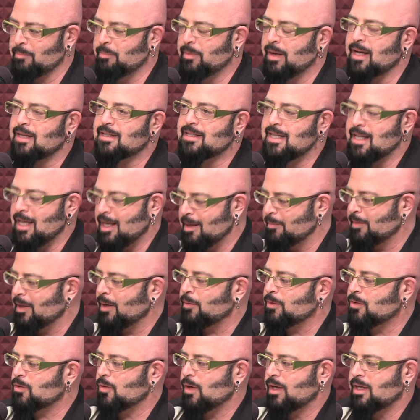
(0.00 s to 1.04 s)
it back to him, and I
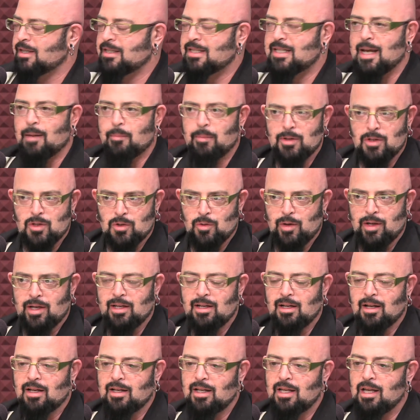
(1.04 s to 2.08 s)
would try to demonstrate
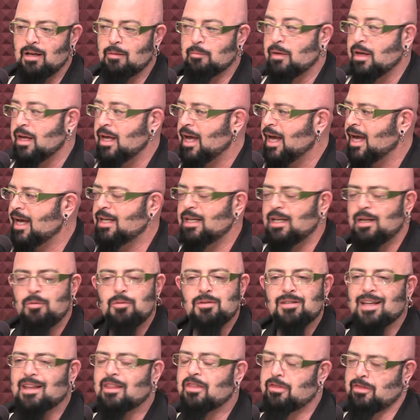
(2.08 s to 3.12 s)
it on him, and he
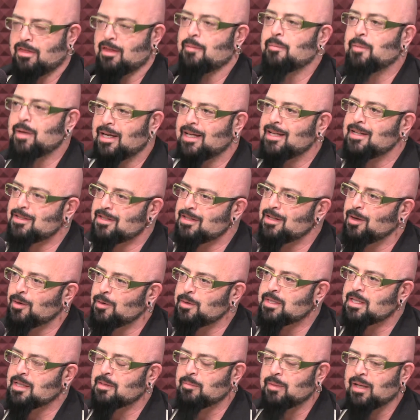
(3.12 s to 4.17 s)
was like thumbing his
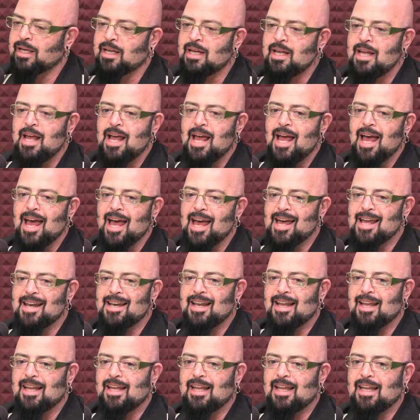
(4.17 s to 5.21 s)
nose at me, and
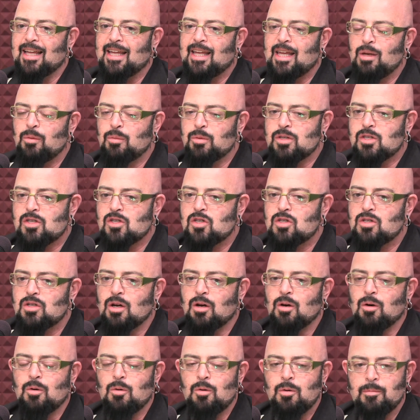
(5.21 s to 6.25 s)
he was
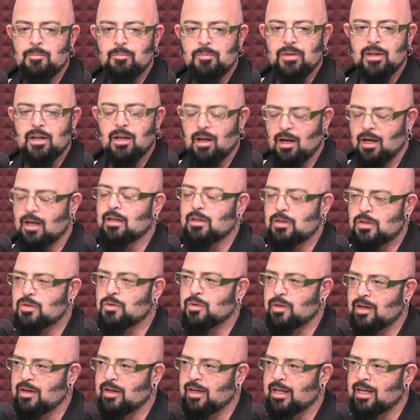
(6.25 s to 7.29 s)
so
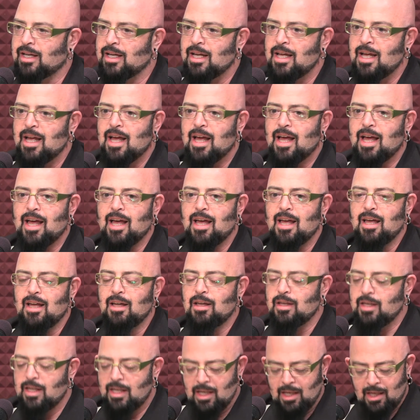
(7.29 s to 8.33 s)
contrary.
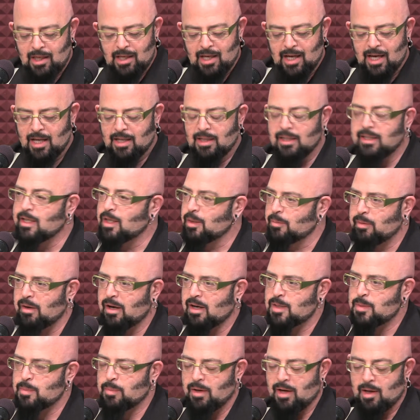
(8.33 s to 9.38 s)
He had litter
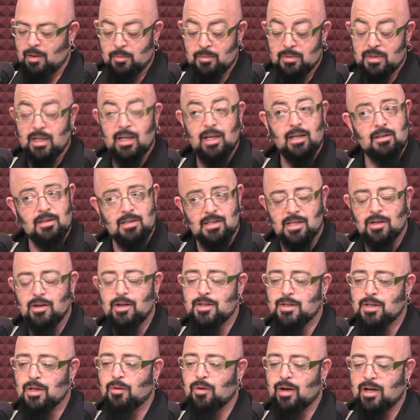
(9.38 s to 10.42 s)
box problems. He had
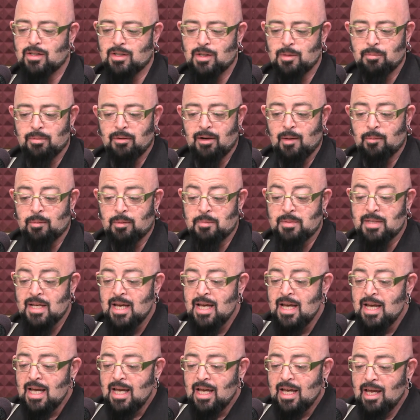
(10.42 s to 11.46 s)
serious aggression problems.
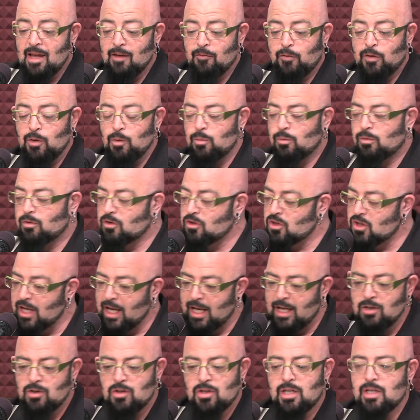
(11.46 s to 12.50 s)
If you
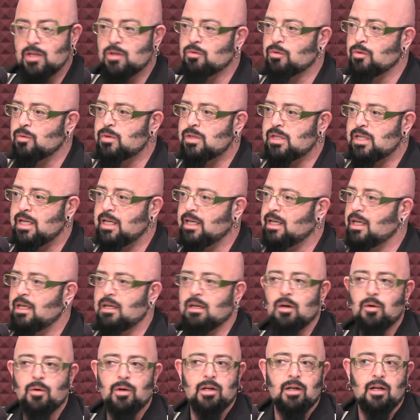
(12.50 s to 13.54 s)
changed his routine, he'd
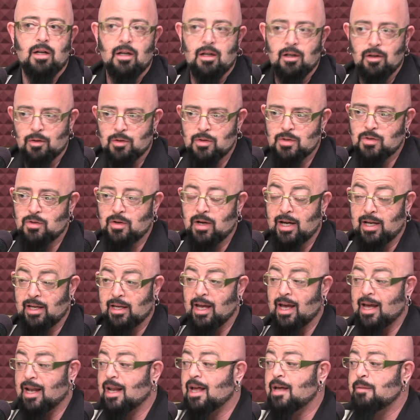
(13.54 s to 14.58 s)
go on hunger strike,
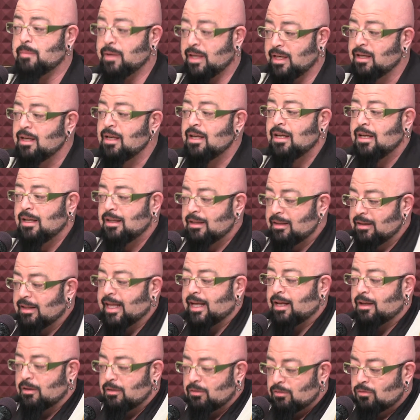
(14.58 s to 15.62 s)
and I mean,
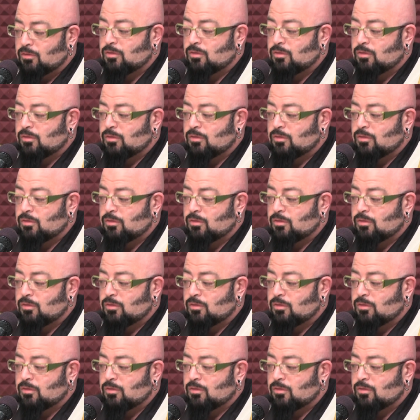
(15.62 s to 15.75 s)
like,